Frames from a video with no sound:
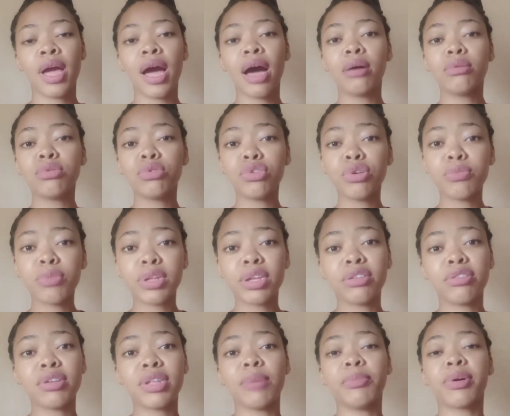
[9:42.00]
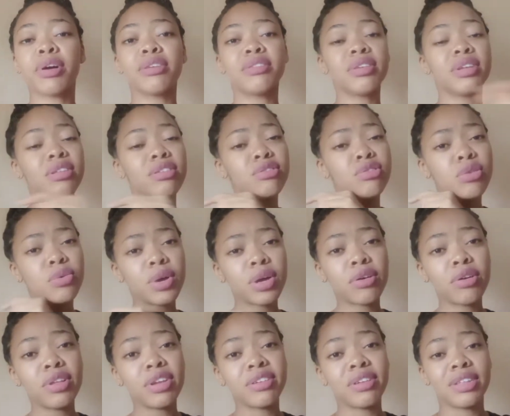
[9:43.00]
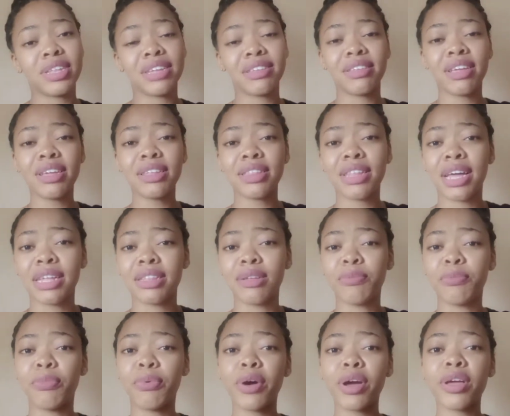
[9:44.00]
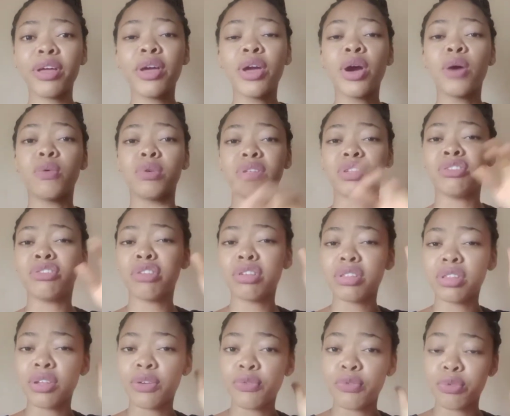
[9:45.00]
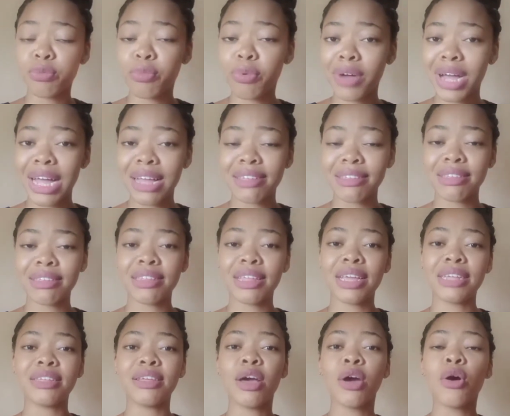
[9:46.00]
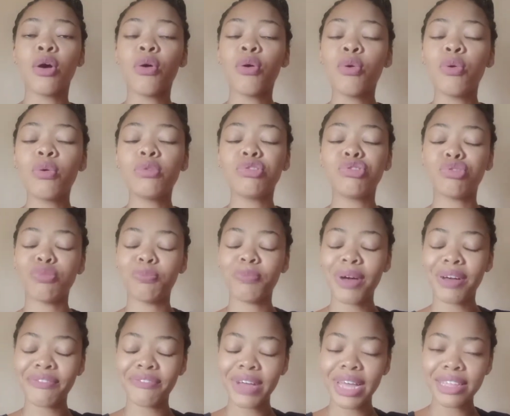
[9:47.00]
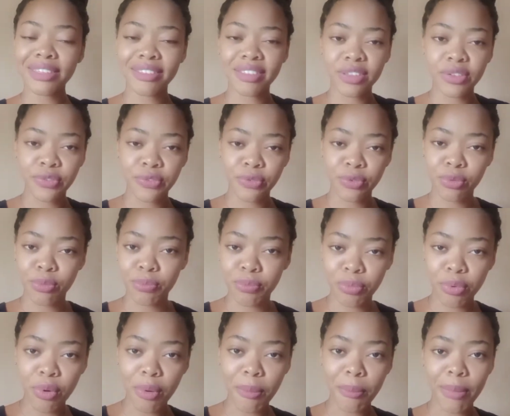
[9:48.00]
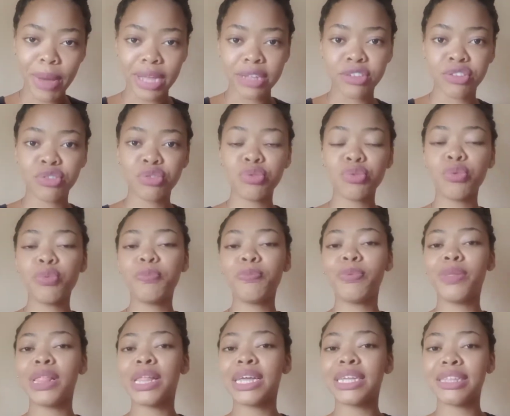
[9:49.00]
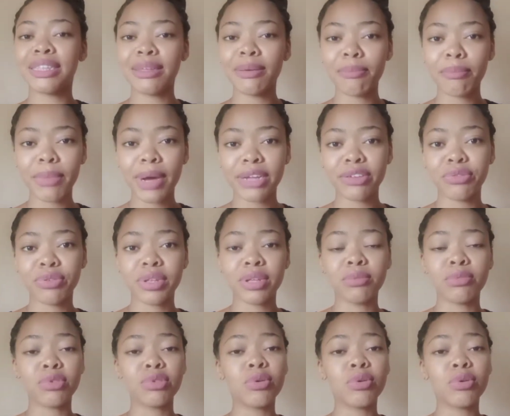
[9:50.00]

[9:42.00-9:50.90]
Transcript: How do you monitor them? Because it is during college and they're saying that the boy was injured in a football accident. Who supervised the football match? Who played the match with him?